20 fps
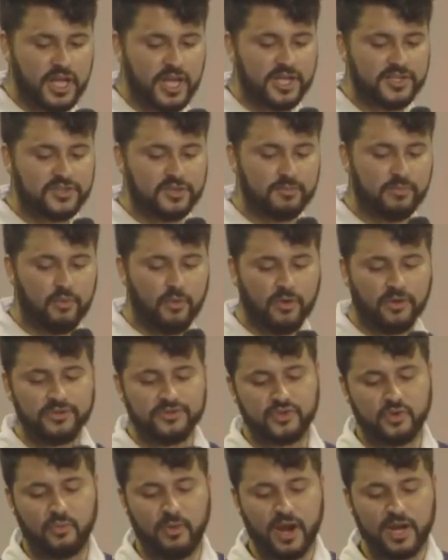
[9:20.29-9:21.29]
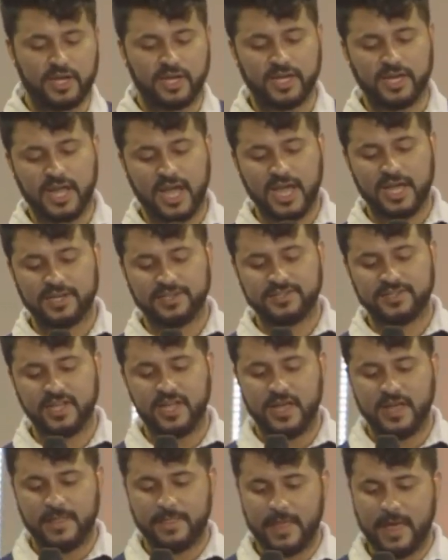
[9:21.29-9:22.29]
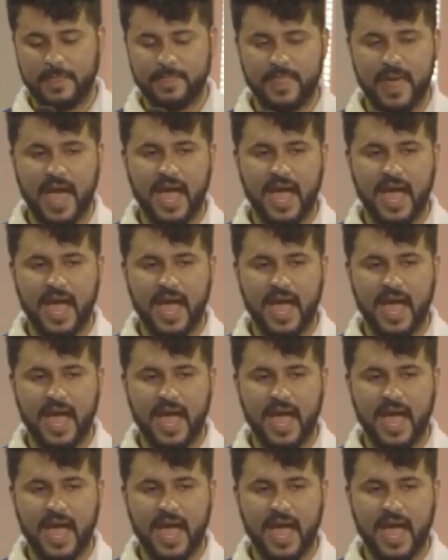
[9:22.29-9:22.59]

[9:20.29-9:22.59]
it's important to recognize that